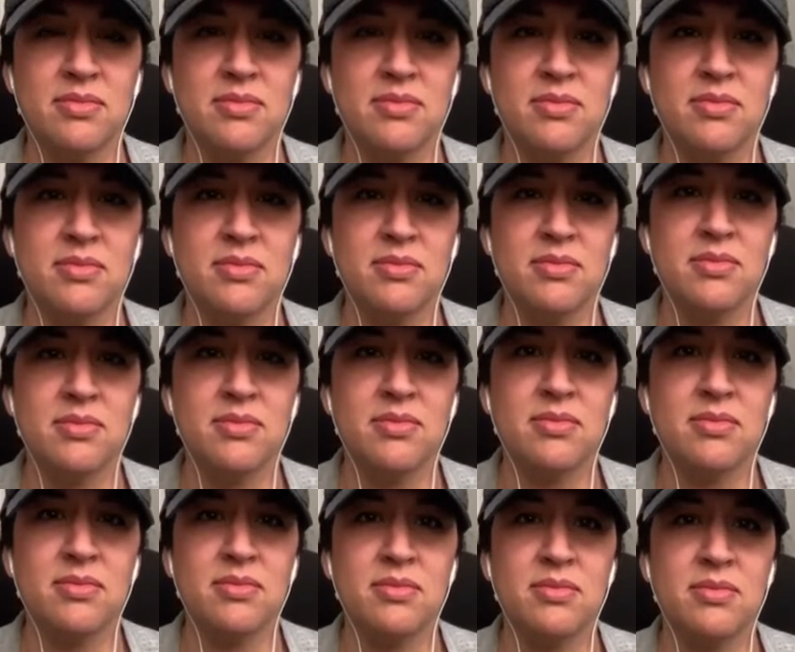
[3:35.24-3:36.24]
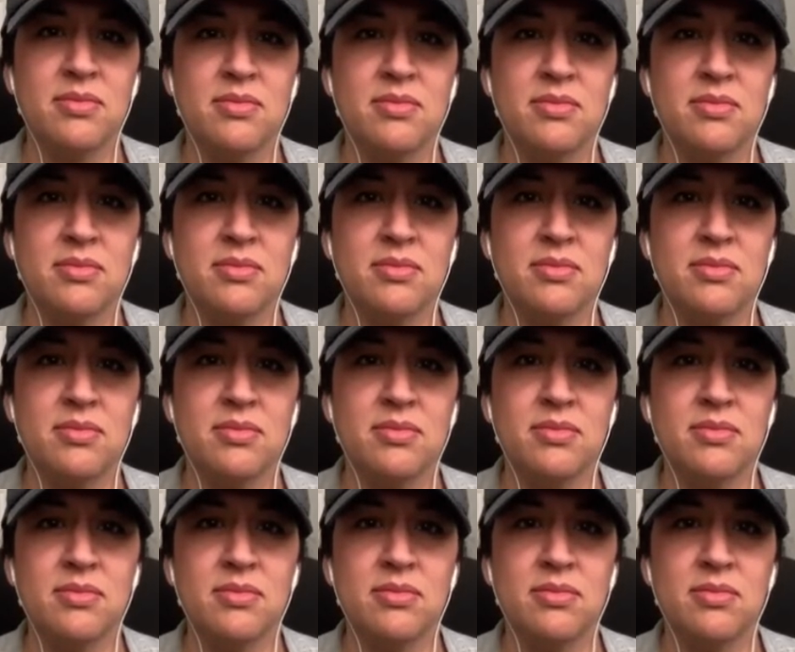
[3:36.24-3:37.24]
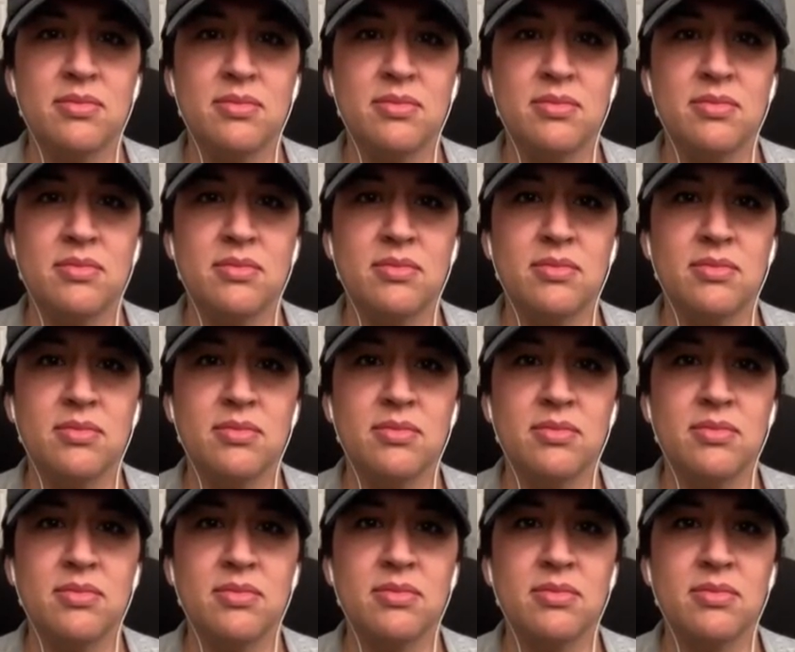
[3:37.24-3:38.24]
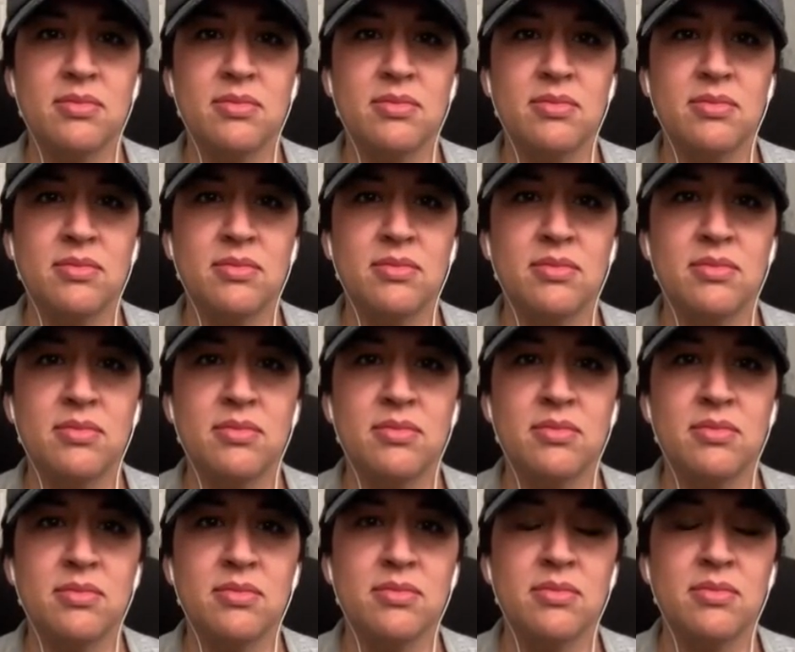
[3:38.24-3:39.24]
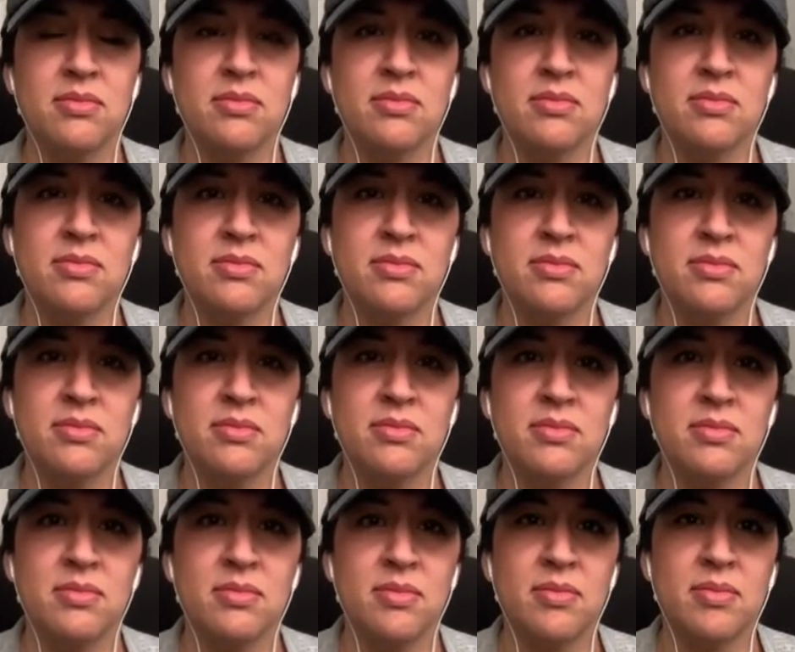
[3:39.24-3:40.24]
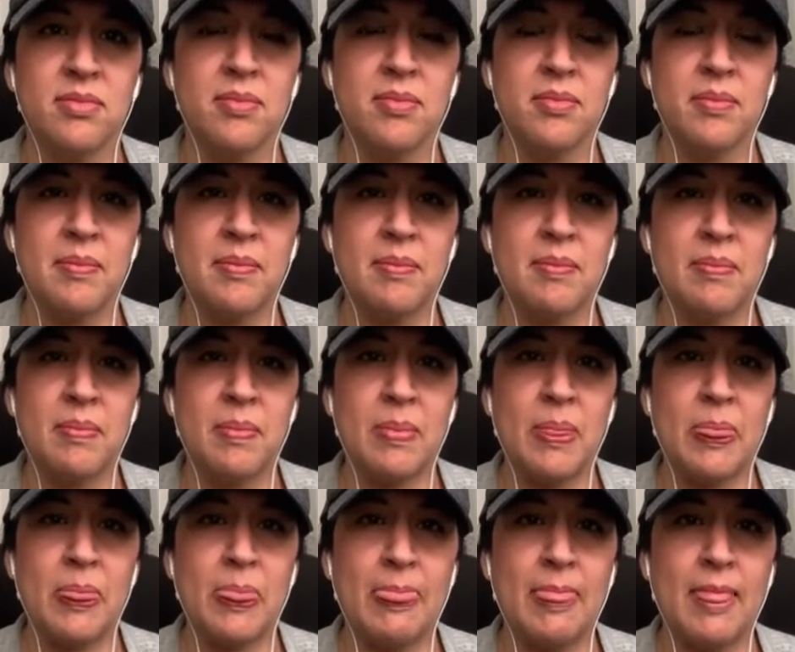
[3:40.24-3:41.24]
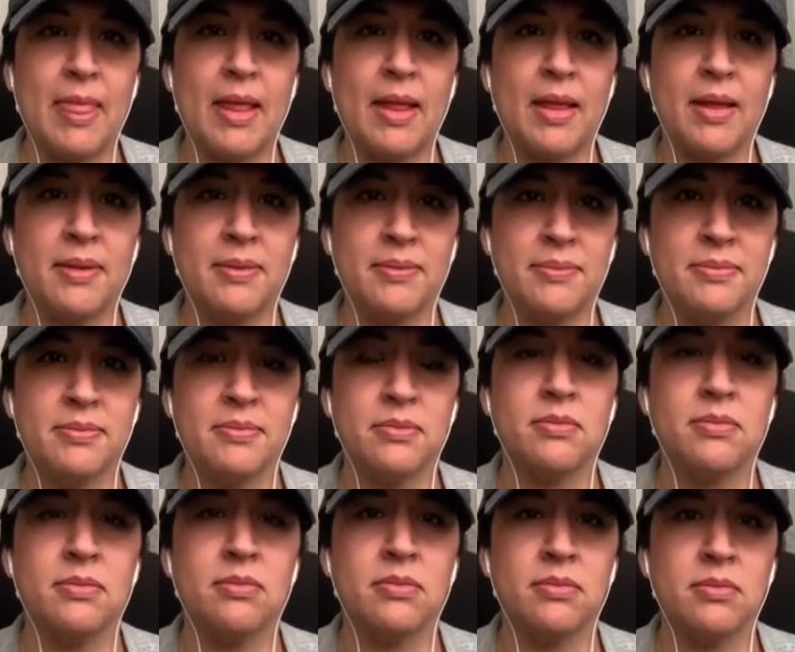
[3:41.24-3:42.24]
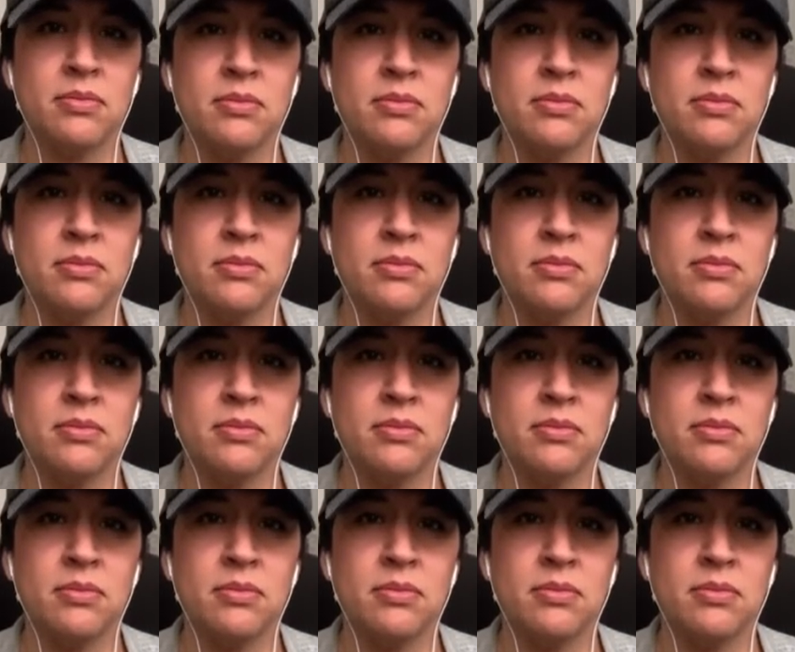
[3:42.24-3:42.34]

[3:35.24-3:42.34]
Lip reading: (silent)